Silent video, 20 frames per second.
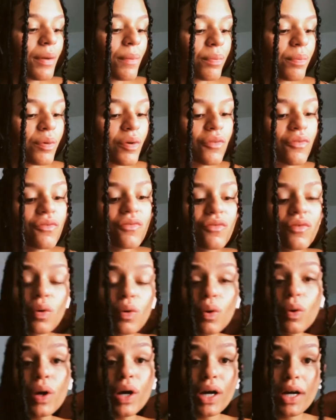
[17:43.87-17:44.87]

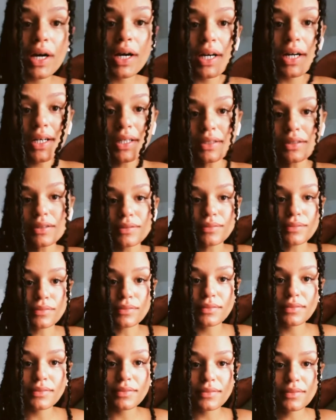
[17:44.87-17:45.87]
before
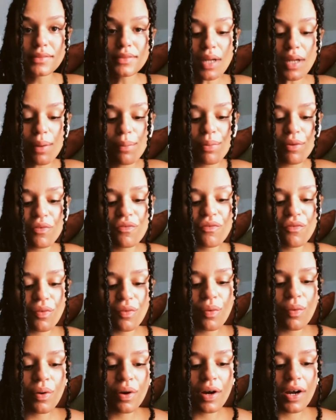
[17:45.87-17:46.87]

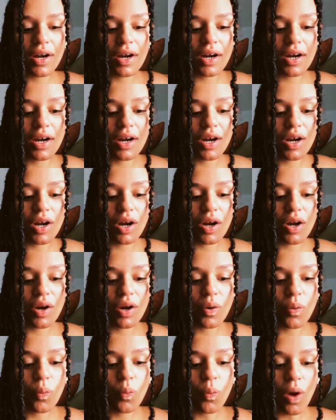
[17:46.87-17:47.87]
before
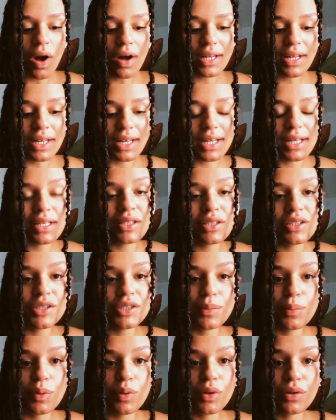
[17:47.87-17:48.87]
walking into
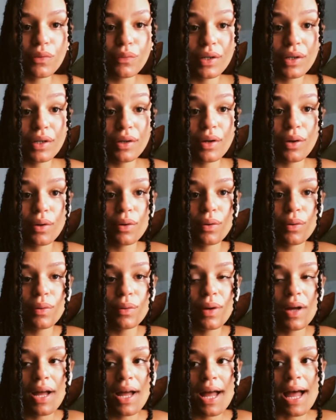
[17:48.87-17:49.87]
Puerto Rico,
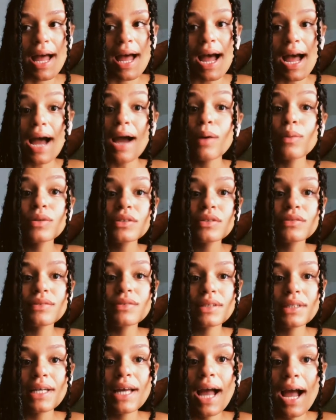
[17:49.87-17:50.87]
I was
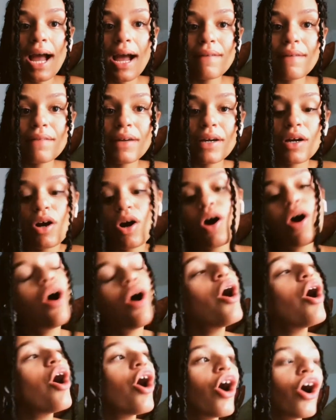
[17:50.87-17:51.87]
really having a
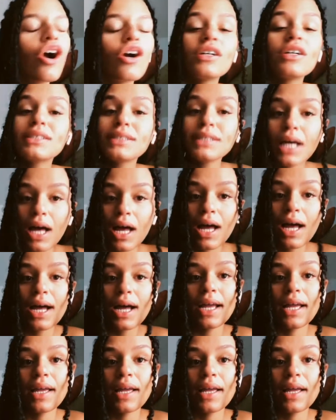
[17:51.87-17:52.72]
hard time,